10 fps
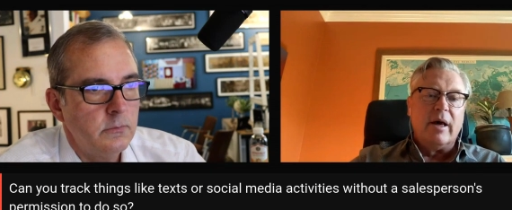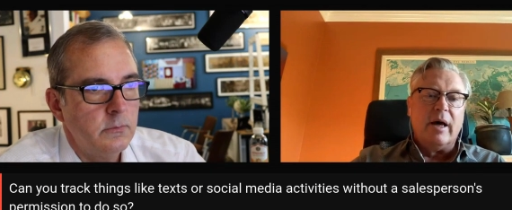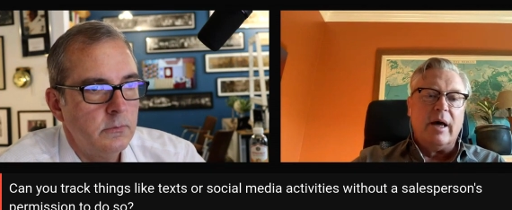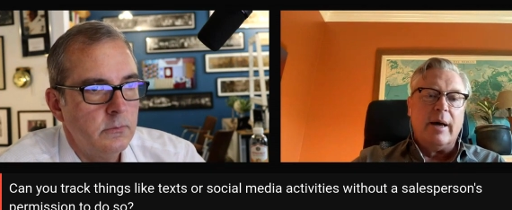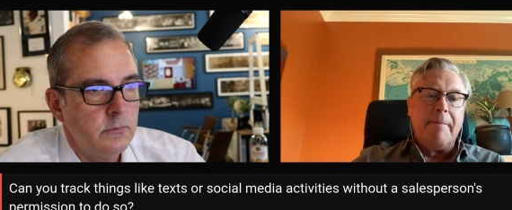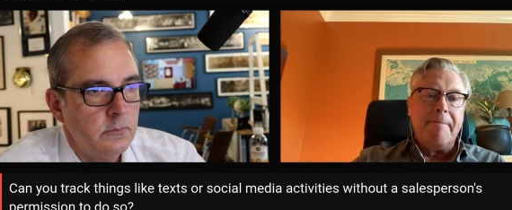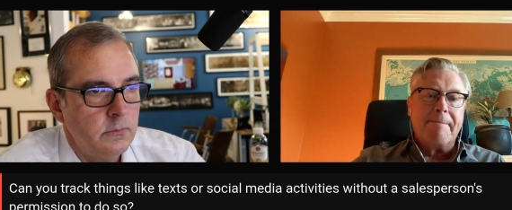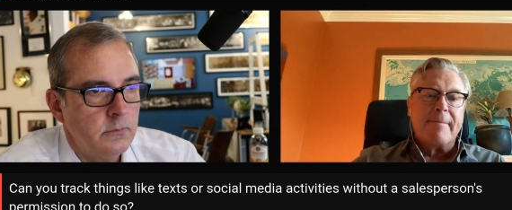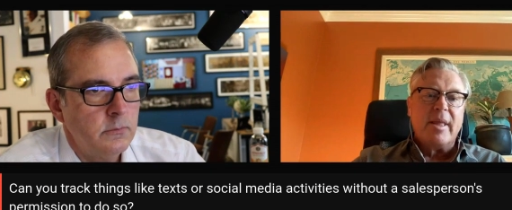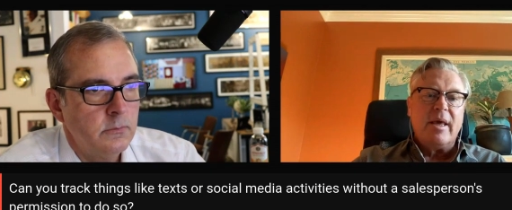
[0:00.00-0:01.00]

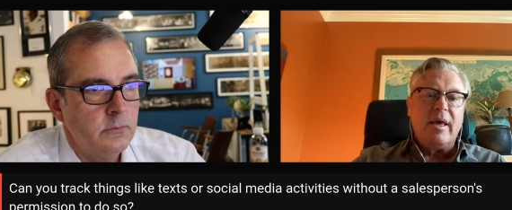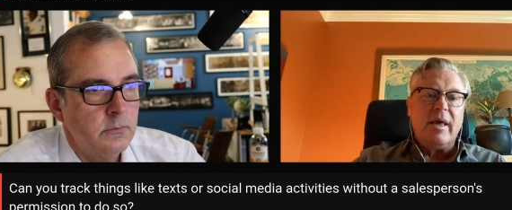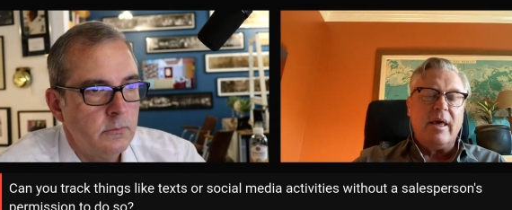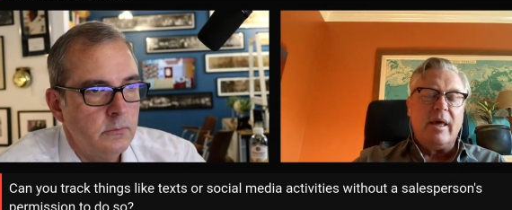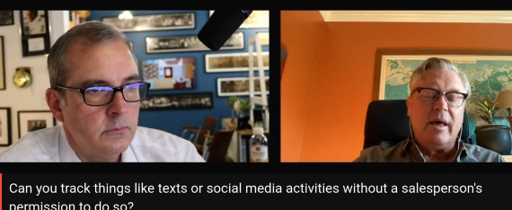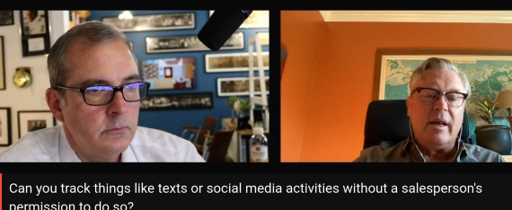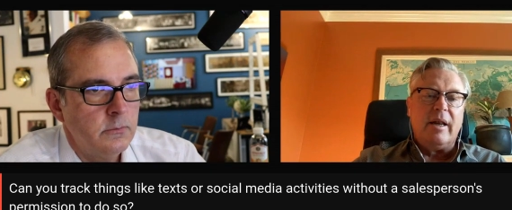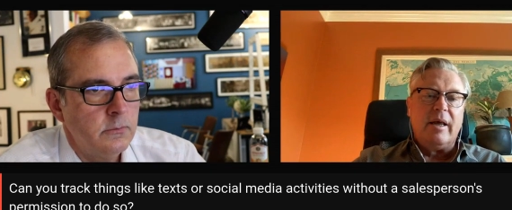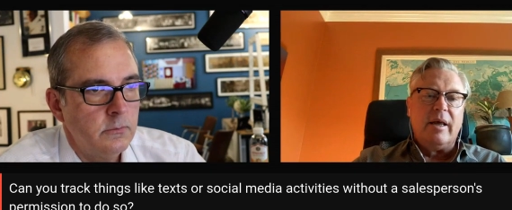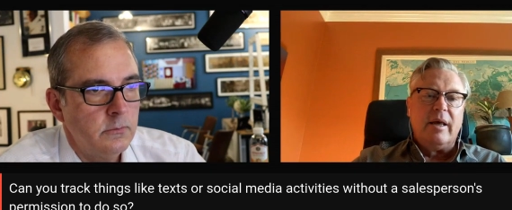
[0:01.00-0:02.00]
Speaker 1: Um,
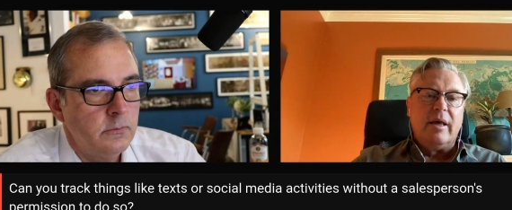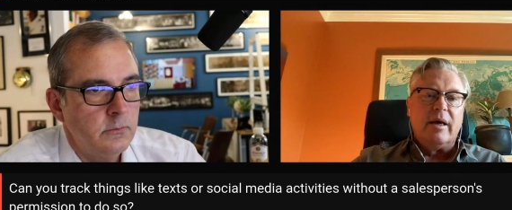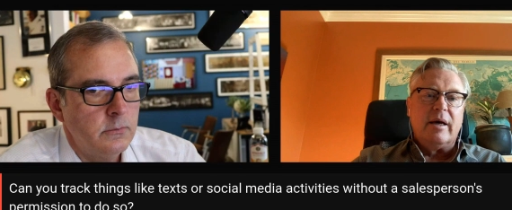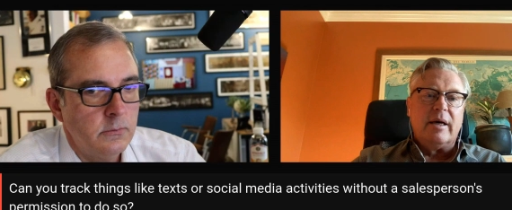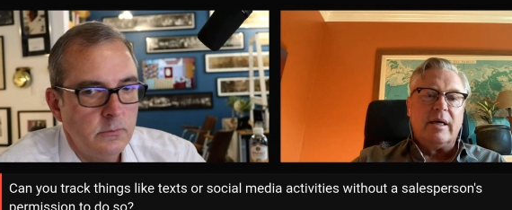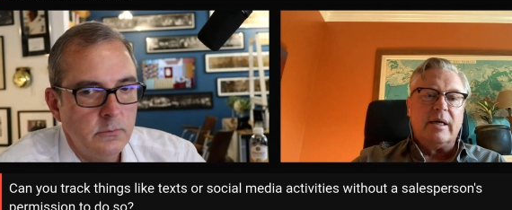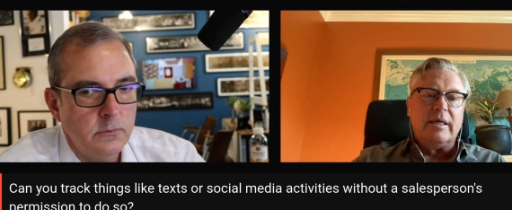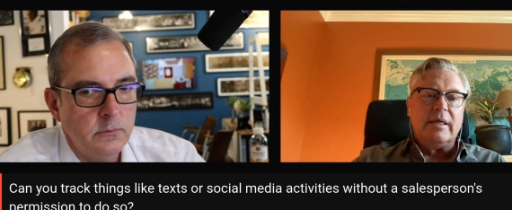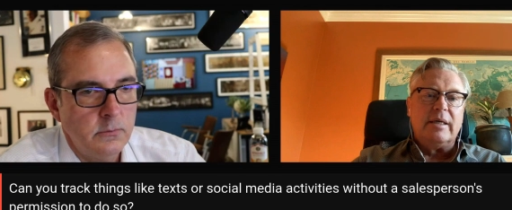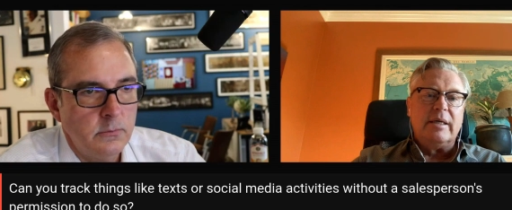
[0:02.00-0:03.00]
and uh,